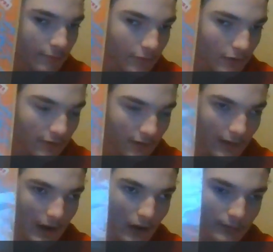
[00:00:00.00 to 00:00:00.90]
the first of
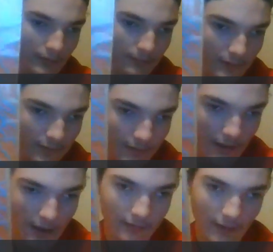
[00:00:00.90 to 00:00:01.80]
the albums
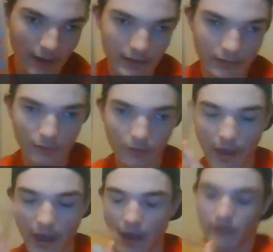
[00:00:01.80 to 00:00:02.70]
that I don't
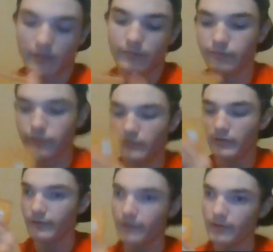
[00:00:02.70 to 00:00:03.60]
have
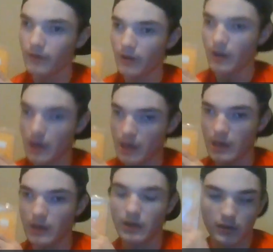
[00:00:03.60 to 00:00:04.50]

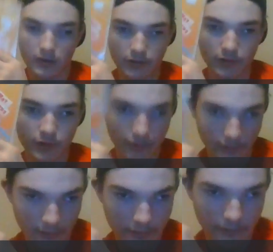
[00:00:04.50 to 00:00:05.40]
a
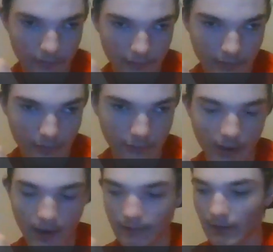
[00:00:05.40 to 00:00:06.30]

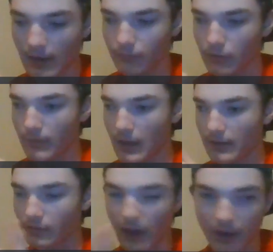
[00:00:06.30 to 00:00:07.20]
2009
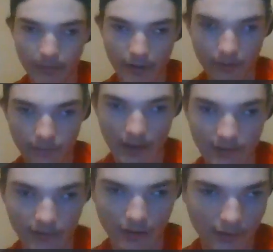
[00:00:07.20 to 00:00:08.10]
remaster copy of, as